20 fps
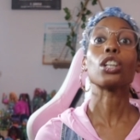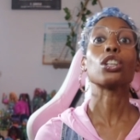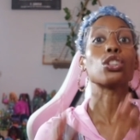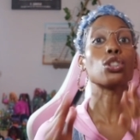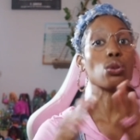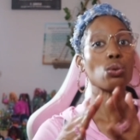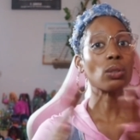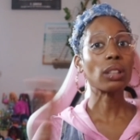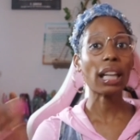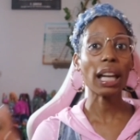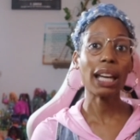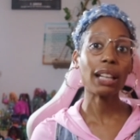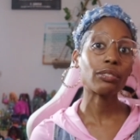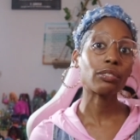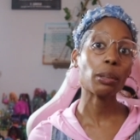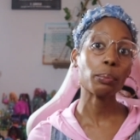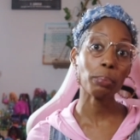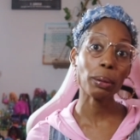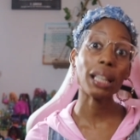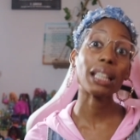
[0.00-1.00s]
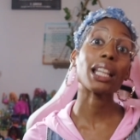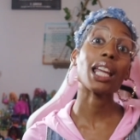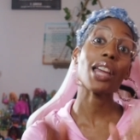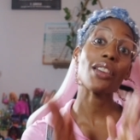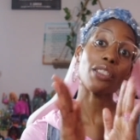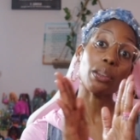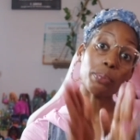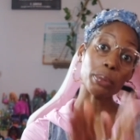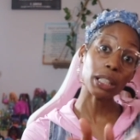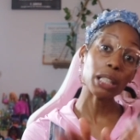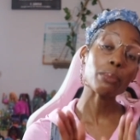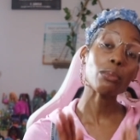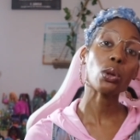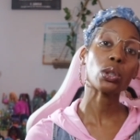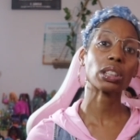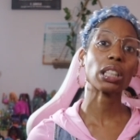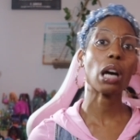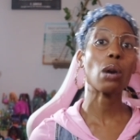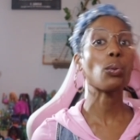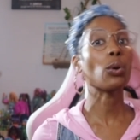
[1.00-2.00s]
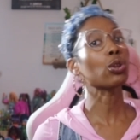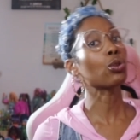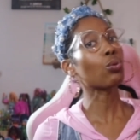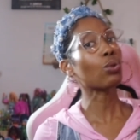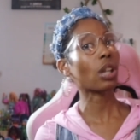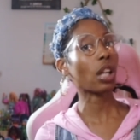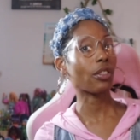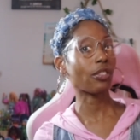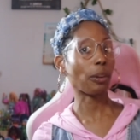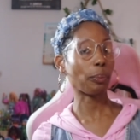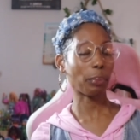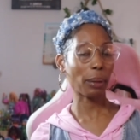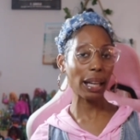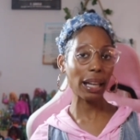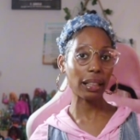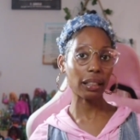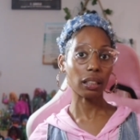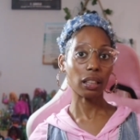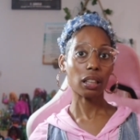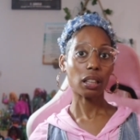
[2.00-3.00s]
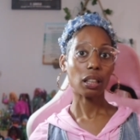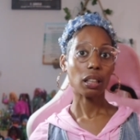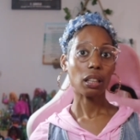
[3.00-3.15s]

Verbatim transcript: You can repent. If it be the Most High will, you can repent.